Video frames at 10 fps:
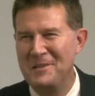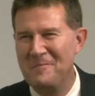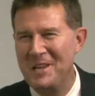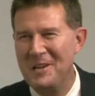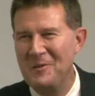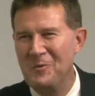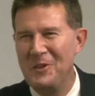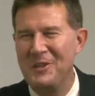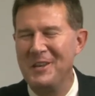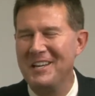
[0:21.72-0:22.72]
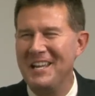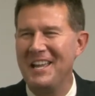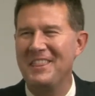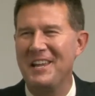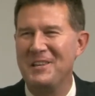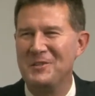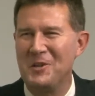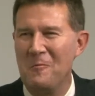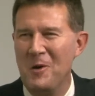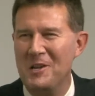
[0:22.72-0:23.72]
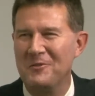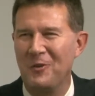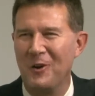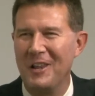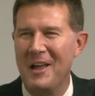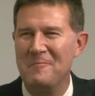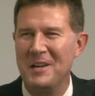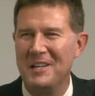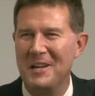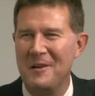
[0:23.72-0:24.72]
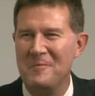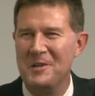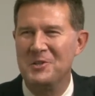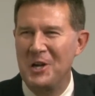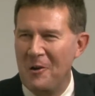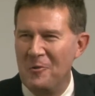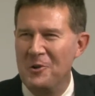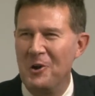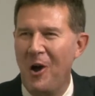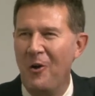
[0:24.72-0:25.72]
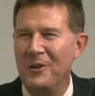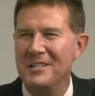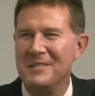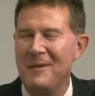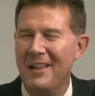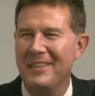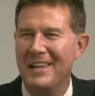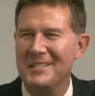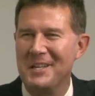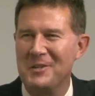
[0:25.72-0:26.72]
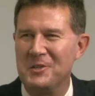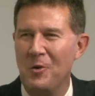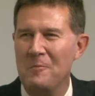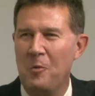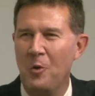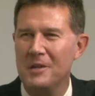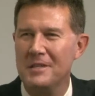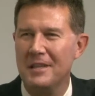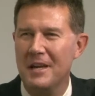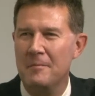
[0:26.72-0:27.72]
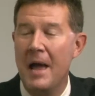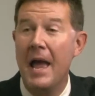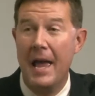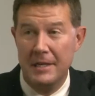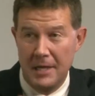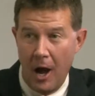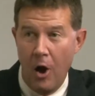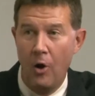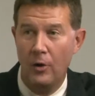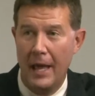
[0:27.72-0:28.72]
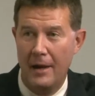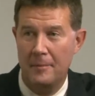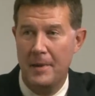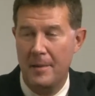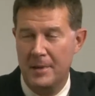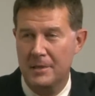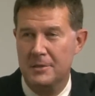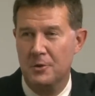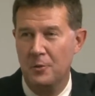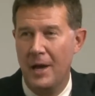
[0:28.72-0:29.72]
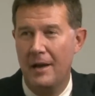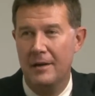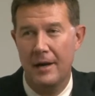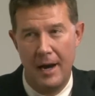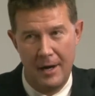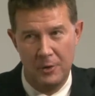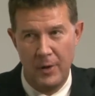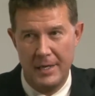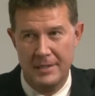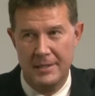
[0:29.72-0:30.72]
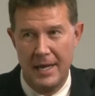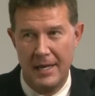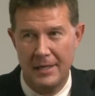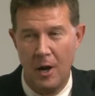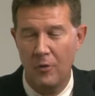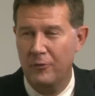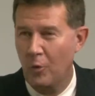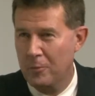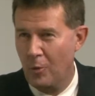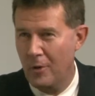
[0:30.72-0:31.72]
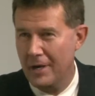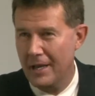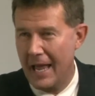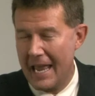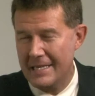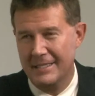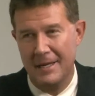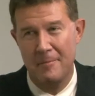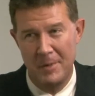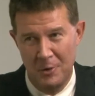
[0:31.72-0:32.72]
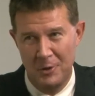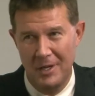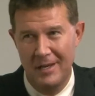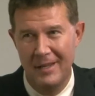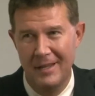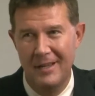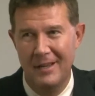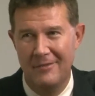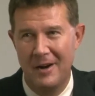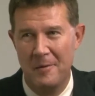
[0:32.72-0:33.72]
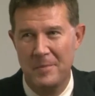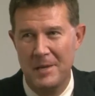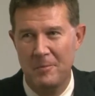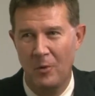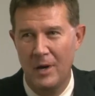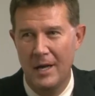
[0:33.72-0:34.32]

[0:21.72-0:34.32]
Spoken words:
to be here with you today. Thank you so much for allowing me to come and to share with your audience about things that are so important to them and to all Alabamians throughout our great state, all 4.8 million of our people.